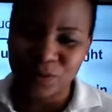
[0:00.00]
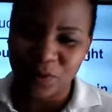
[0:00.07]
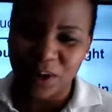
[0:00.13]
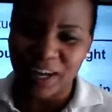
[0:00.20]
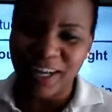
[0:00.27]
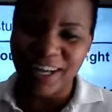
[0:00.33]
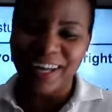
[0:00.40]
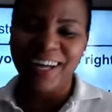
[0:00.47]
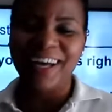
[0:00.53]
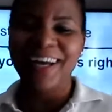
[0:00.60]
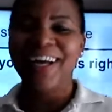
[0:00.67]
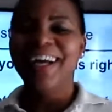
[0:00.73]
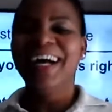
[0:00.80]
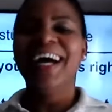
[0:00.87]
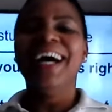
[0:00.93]

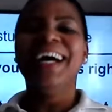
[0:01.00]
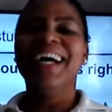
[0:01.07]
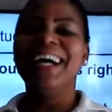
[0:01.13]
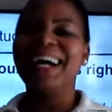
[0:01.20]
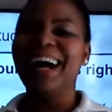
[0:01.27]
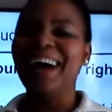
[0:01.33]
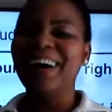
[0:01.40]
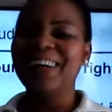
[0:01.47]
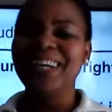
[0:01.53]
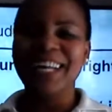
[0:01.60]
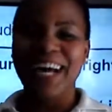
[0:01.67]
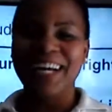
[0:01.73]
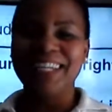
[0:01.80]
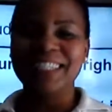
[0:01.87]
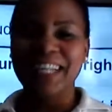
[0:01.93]
How can
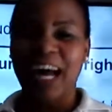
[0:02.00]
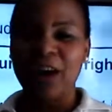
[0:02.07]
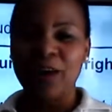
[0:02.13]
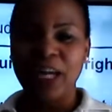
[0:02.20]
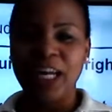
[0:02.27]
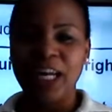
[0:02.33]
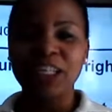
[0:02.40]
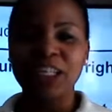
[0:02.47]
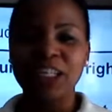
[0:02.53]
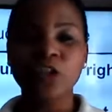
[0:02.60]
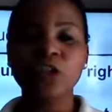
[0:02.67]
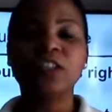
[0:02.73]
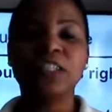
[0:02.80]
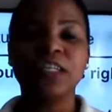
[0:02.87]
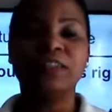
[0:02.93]
I use
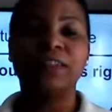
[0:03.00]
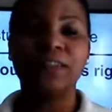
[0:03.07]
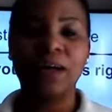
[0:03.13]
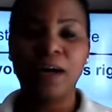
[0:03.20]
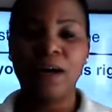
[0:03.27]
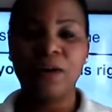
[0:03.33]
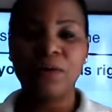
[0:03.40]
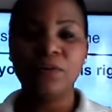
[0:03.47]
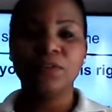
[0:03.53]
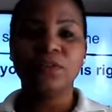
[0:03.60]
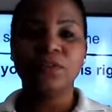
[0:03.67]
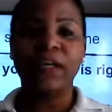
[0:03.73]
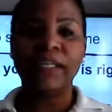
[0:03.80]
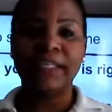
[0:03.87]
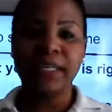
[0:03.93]
this now
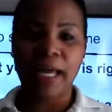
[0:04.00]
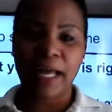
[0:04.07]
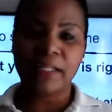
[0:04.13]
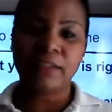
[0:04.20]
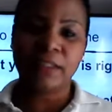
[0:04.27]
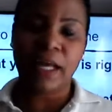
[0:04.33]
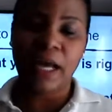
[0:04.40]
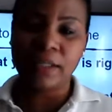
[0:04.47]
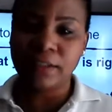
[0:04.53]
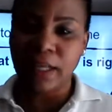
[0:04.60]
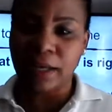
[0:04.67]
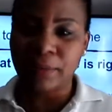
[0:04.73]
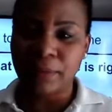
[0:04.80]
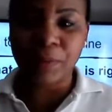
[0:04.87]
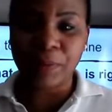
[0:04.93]
to get
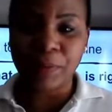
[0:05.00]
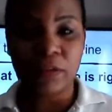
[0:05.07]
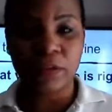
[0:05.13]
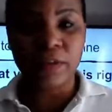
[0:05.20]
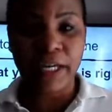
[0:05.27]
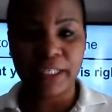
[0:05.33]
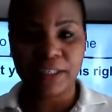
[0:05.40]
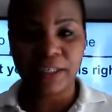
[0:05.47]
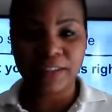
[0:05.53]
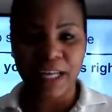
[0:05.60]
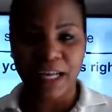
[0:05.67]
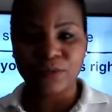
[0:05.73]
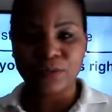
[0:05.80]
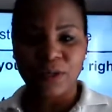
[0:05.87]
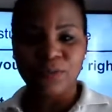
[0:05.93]
that better grade? Because that's
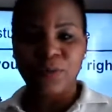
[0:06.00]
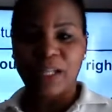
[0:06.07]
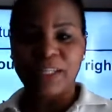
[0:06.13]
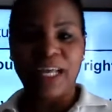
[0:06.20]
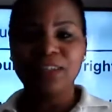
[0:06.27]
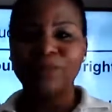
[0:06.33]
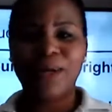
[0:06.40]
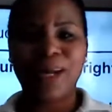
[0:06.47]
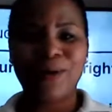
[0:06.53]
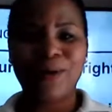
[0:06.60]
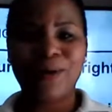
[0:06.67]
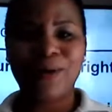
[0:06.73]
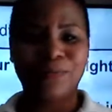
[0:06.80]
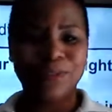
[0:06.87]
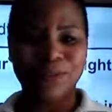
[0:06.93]
what I
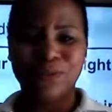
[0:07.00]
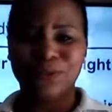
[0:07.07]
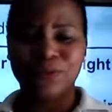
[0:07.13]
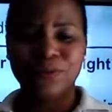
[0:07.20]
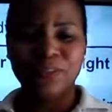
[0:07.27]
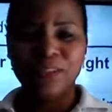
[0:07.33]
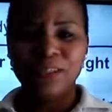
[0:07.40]
want for you.